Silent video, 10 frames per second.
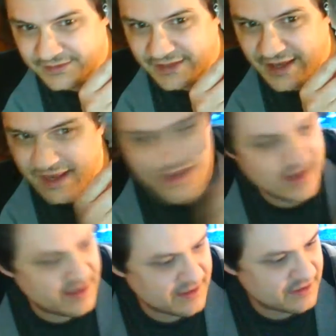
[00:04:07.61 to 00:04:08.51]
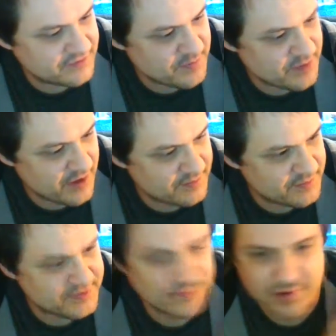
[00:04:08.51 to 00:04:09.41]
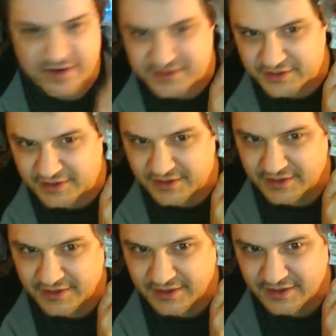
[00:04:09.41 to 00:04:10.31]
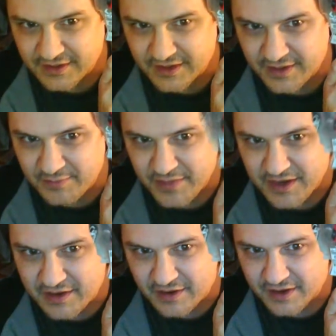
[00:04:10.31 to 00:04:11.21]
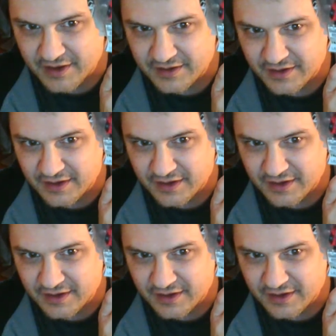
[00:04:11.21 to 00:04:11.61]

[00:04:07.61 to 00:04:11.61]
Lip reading: And Cliff Jumper comes with Suppressor, Minicon,